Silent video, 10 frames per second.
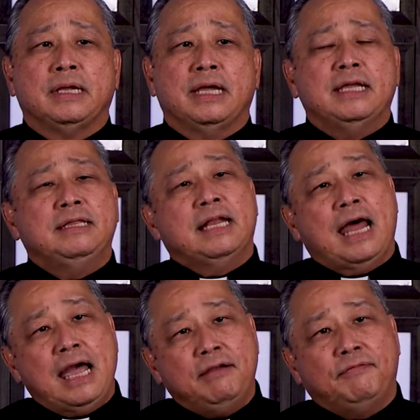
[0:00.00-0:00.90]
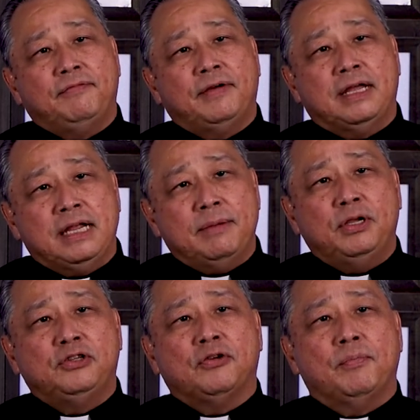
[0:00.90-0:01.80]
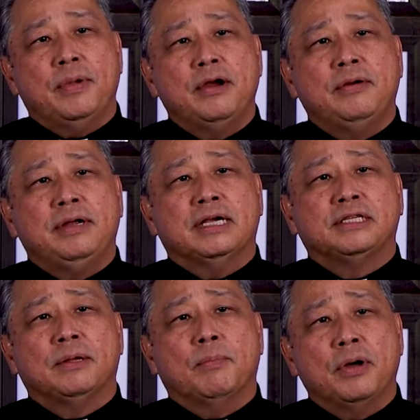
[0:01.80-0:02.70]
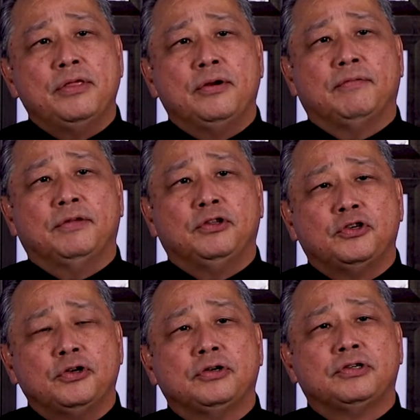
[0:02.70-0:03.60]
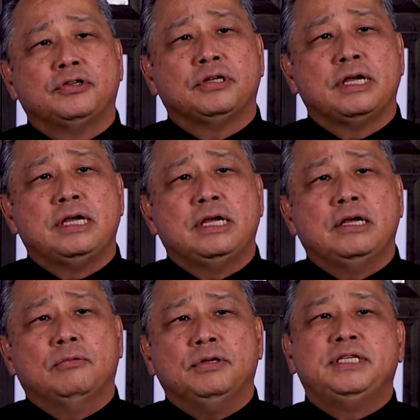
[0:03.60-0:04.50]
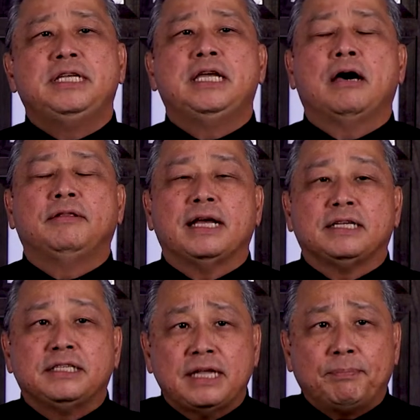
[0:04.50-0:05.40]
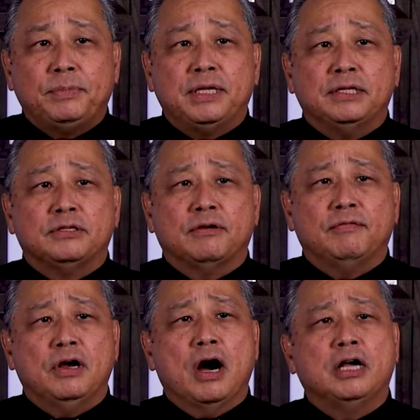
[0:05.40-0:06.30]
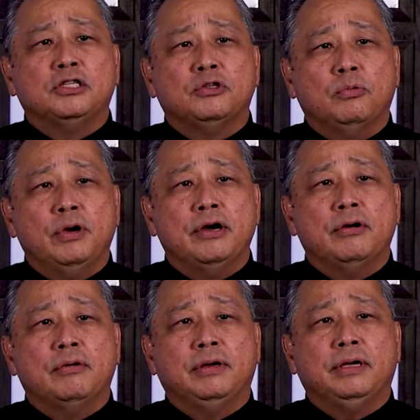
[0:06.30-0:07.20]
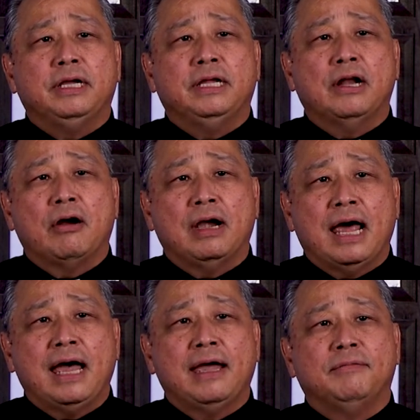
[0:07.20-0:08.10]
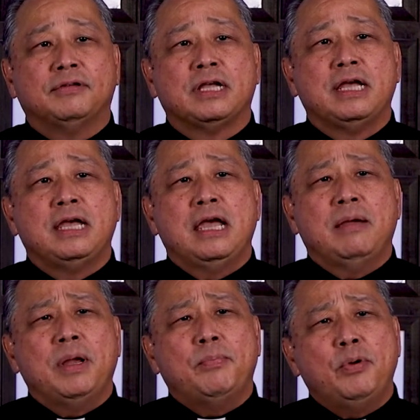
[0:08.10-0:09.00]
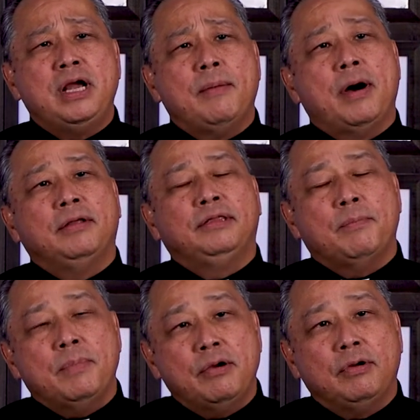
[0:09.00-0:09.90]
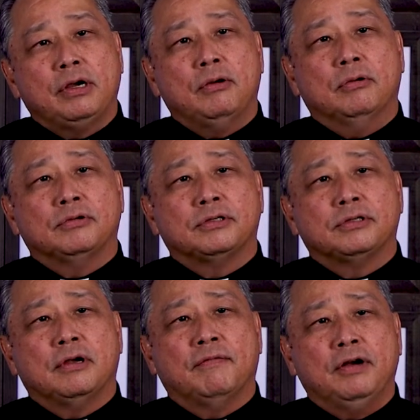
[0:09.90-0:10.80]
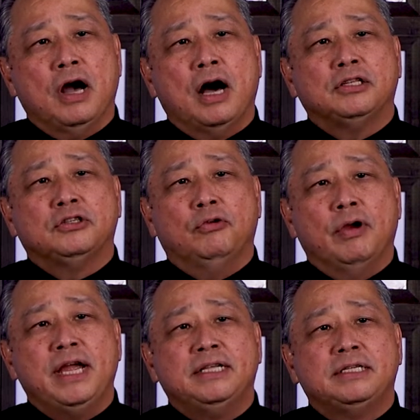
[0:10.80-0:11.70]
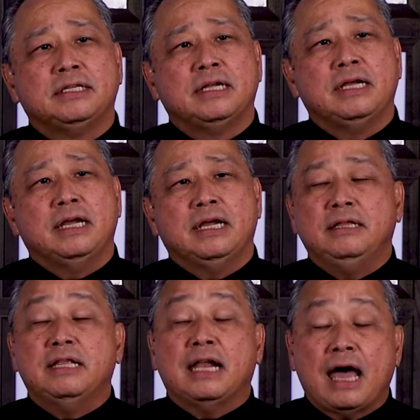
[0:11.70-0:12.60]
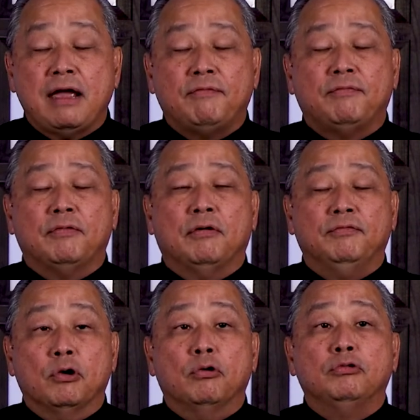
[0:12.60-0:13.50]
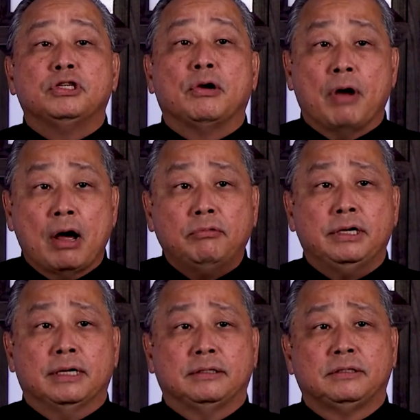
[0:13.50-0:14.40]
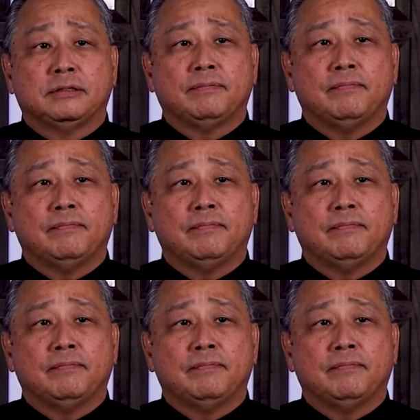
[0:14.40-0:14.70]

In the life and image of Mary as the mother of the church, we see how the acceptance of God's will in our lives may bring about the miracles of God's grace in the life of those around us.